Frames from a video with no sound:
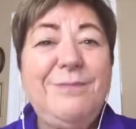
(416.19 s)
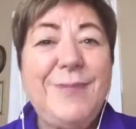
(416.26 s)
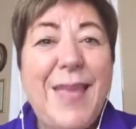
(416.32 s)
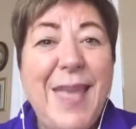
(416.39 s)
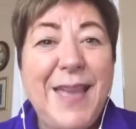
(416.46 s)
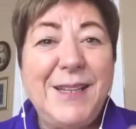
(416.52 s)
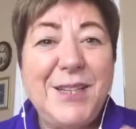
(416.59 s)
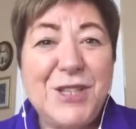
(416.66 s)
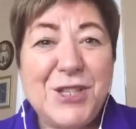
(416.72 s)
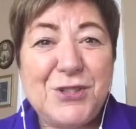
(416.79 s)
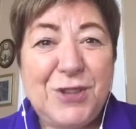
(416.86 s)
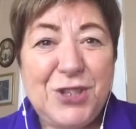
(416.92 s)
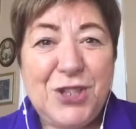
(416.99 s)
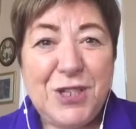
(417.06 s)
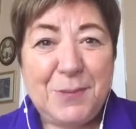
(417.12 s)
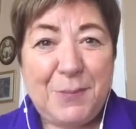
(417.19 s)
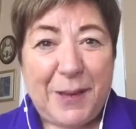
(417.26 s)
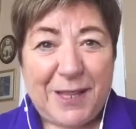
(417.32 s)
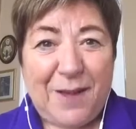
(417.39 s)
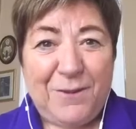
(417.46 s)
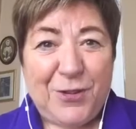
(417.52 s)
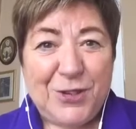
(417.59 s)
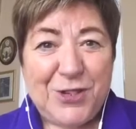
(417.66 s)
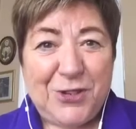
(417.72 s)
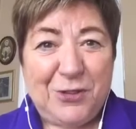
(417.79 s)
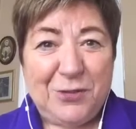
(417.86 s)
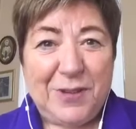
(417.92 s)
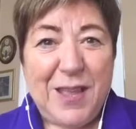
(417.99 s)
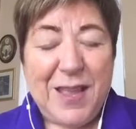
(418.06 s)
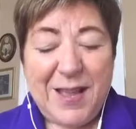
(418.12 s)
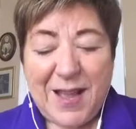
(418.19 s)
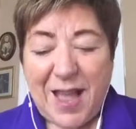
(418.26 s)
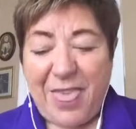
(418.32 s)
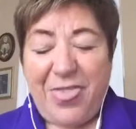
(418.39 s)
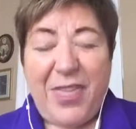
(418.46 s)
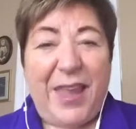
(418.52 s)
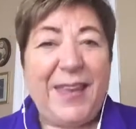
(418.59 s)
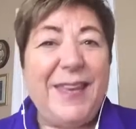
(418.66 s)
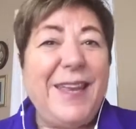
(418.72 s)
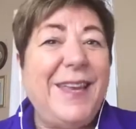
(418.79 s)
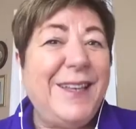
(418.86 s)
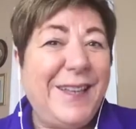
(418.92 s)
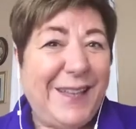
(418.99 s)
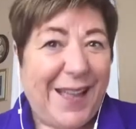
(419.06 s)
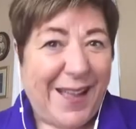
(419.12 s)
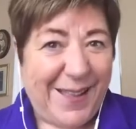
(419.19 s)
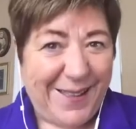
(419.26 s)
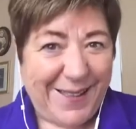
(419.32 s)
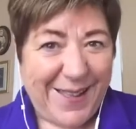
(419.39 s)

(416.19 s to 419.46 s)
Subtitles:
And it stretches my comfort zone. I thank India